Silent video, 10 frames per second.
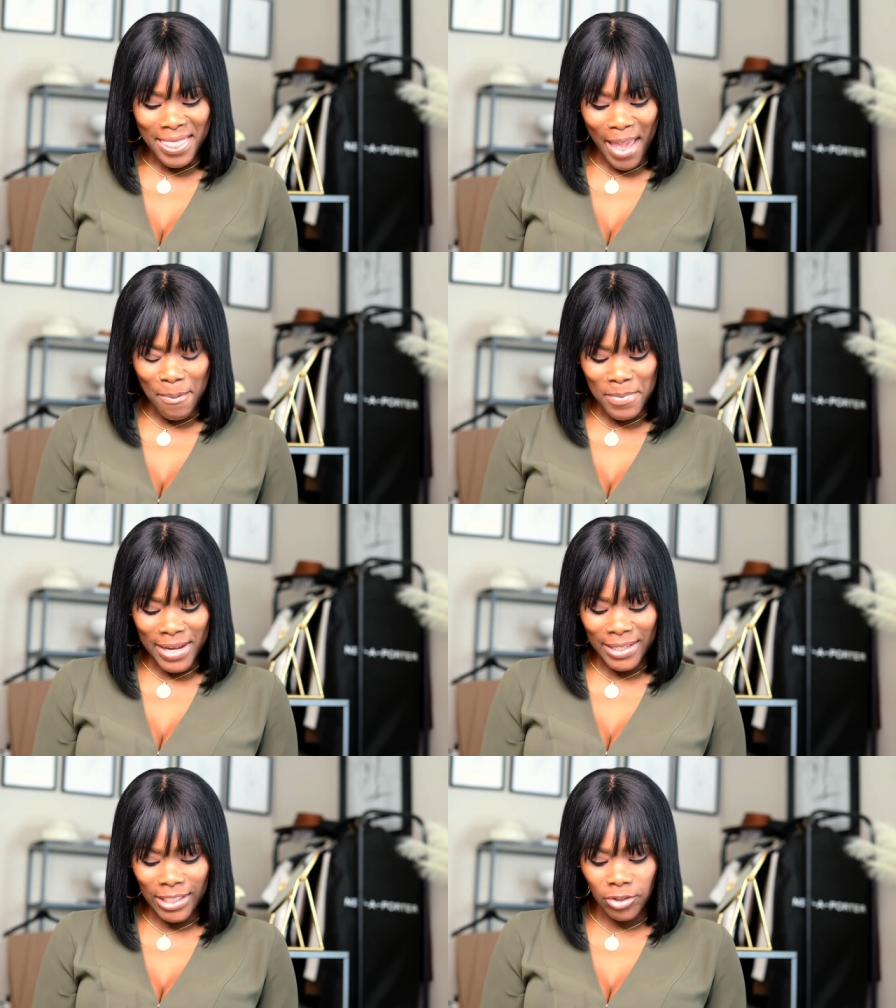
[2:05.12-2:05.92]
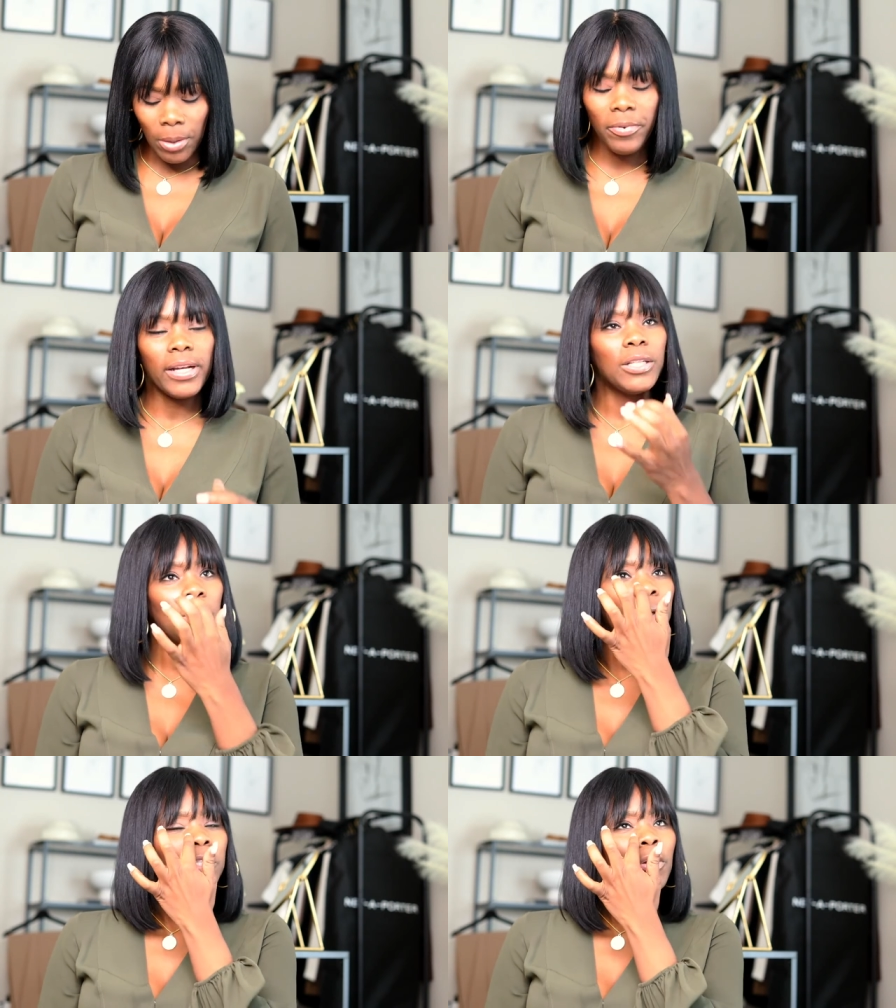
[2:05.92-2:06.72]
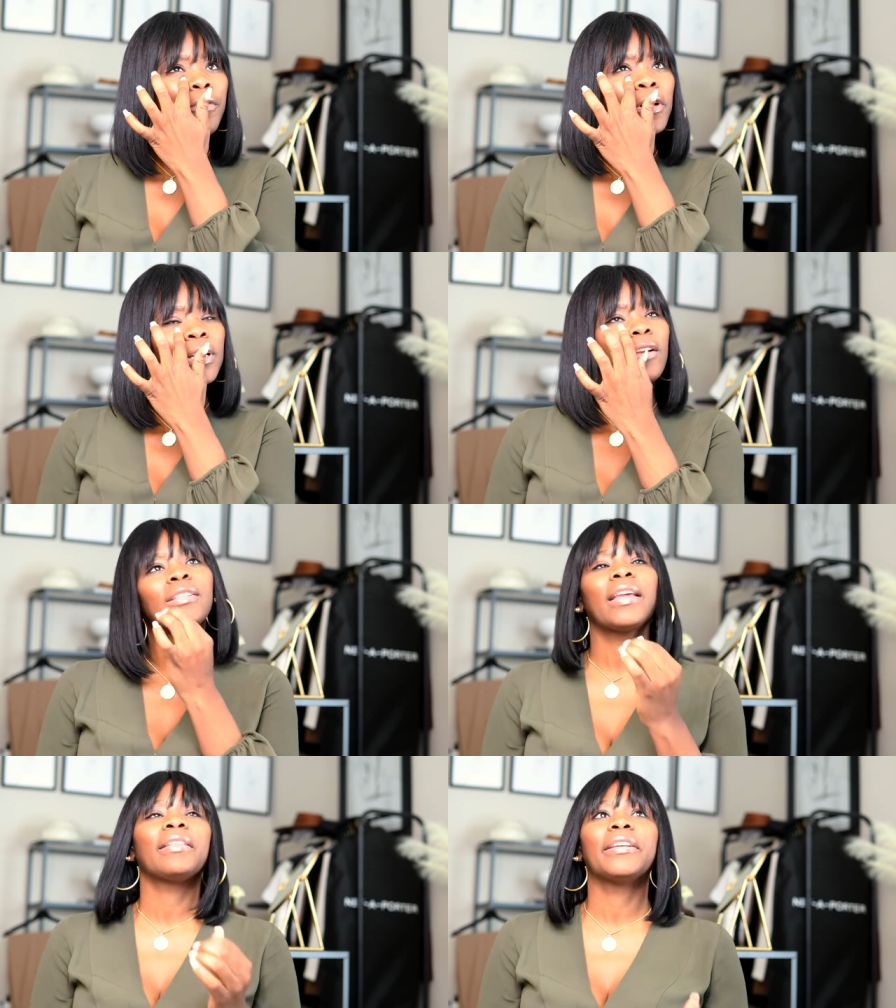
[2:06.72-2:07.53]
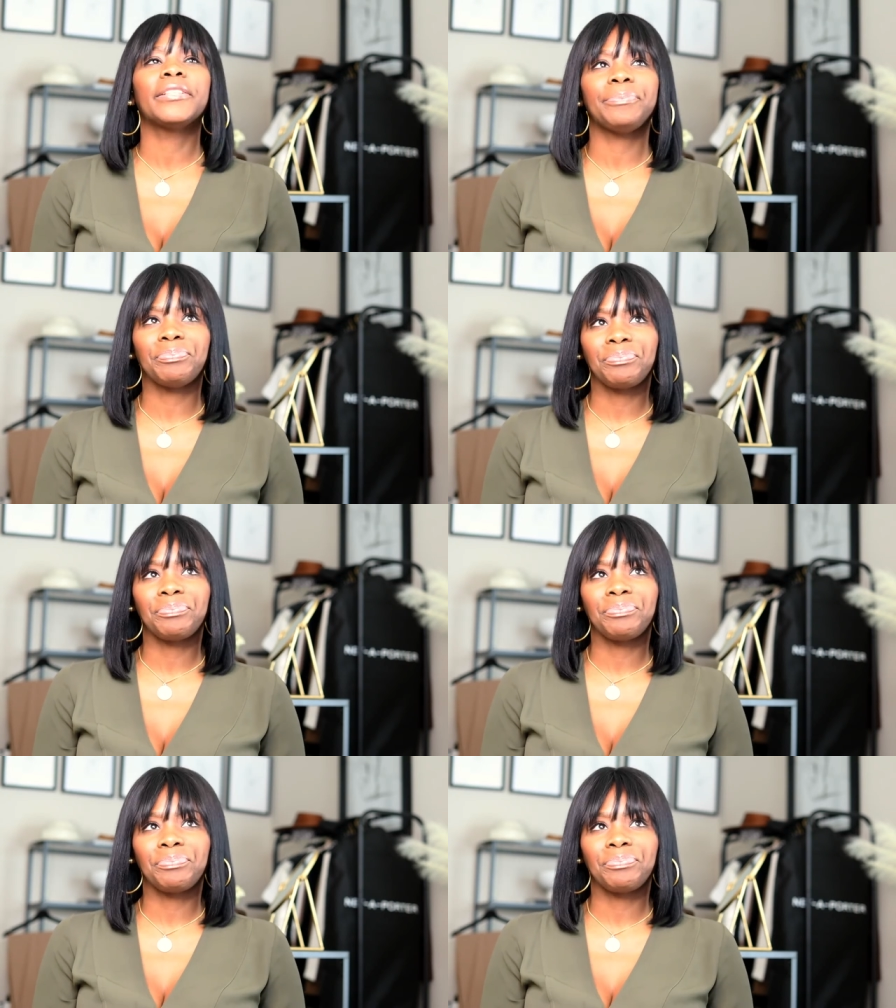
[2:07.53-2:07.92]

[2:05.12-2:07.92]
Let me just jump right into it. So first I'll say this.